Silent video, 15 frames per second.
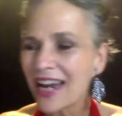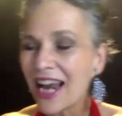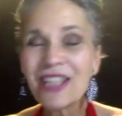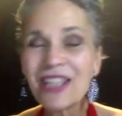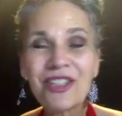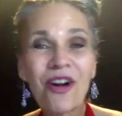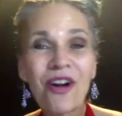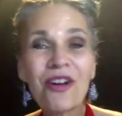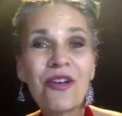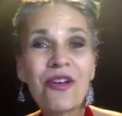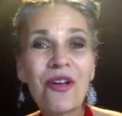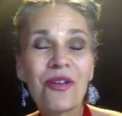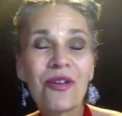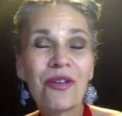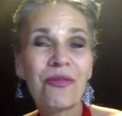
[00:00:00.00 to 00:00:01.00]
I started
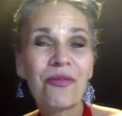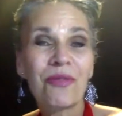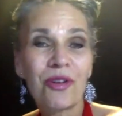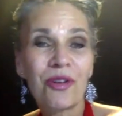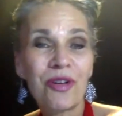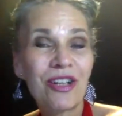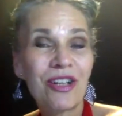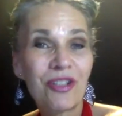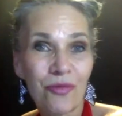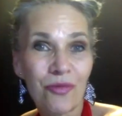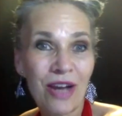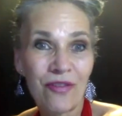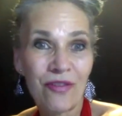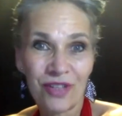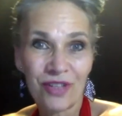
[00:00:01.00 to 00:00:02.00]
learning to
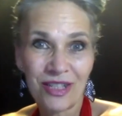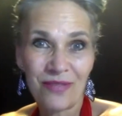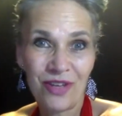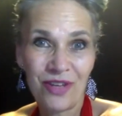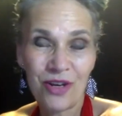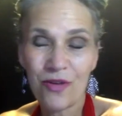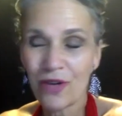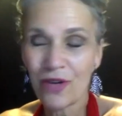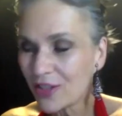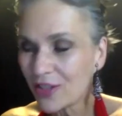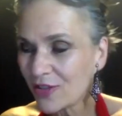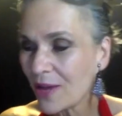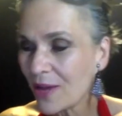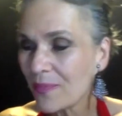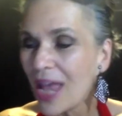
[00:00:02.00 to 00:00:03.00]
write for symphony
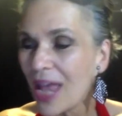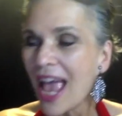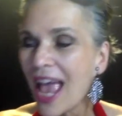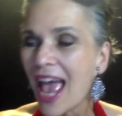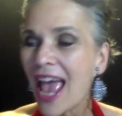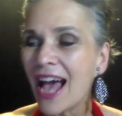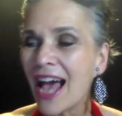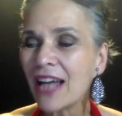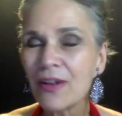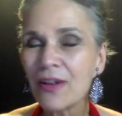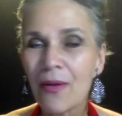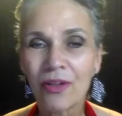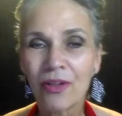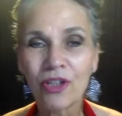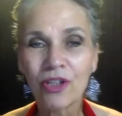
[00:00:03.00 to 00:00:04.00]
orchestra. And
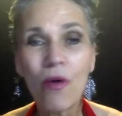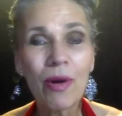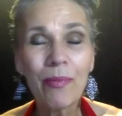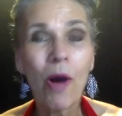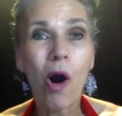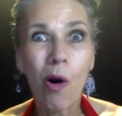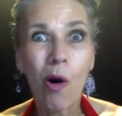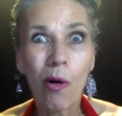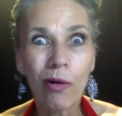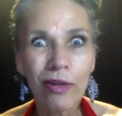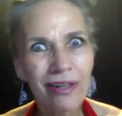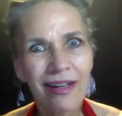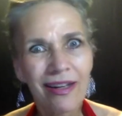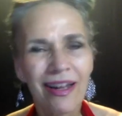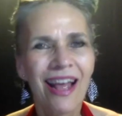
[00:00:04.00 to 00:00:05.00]
lo and behold,
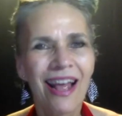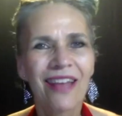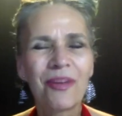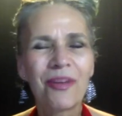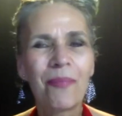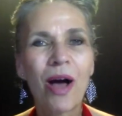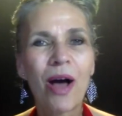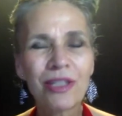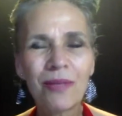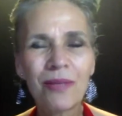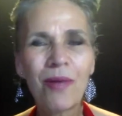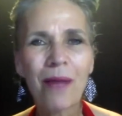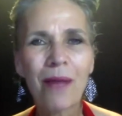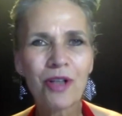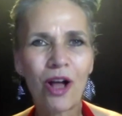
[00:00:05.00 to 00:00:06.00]
the Boston
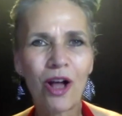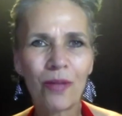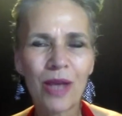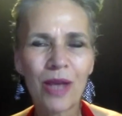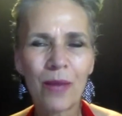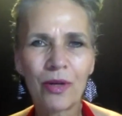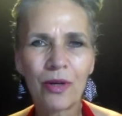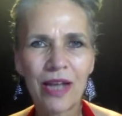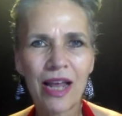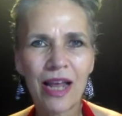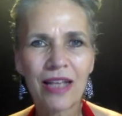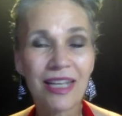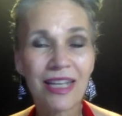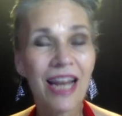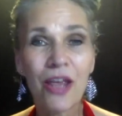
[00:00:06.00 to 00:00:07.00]
Pops called me up one day
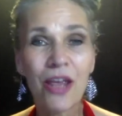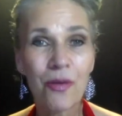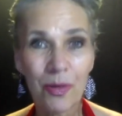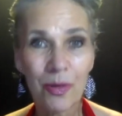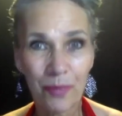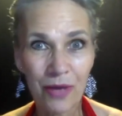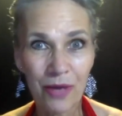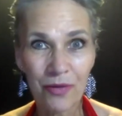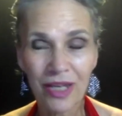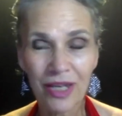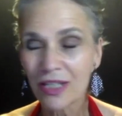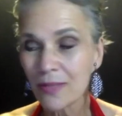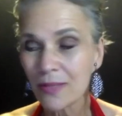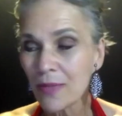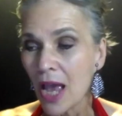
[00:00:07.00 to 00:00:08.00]
and said, hey, you want to play with
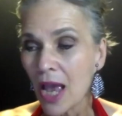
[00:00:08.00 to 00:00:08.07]
us?